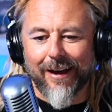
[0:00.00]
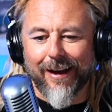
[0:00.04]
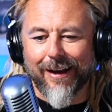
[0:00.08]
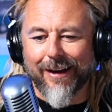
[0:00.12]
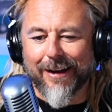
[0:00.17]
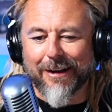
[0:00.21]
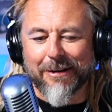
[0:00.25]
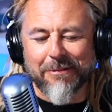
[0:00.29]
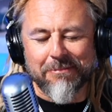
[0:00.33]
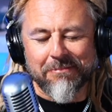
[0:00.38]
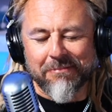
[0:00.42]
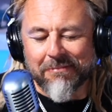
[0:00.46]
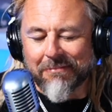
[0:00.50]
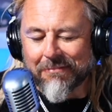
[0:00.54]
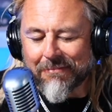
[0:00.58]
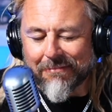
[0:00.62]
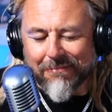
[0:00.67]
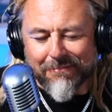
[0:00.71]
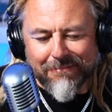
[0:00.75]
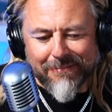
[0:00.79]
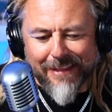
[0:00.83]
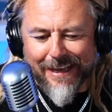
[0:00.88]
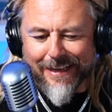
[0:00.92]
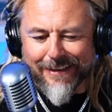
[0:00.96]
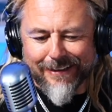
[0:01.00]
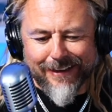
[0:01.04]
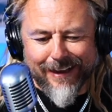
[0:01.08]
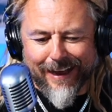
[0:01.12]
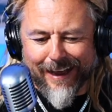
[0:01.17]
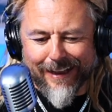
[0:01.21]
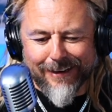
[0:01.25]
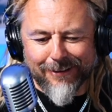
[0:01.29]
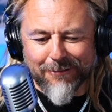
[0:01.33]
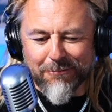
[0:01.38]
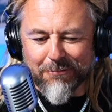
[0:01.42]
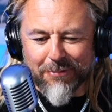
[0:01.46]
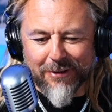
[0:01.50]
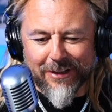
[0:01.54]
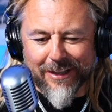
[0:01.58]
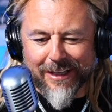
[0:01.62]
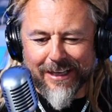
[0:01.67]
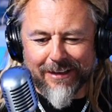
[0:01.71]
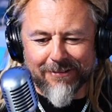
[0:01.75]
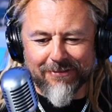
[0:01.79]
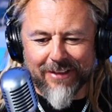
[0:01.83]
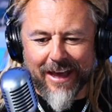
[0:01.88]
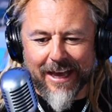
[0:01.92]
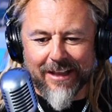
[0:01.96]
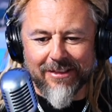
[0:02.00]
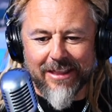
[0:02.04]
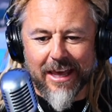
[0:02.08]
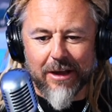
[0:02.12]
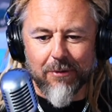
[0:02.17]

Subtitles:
That I don't believe that.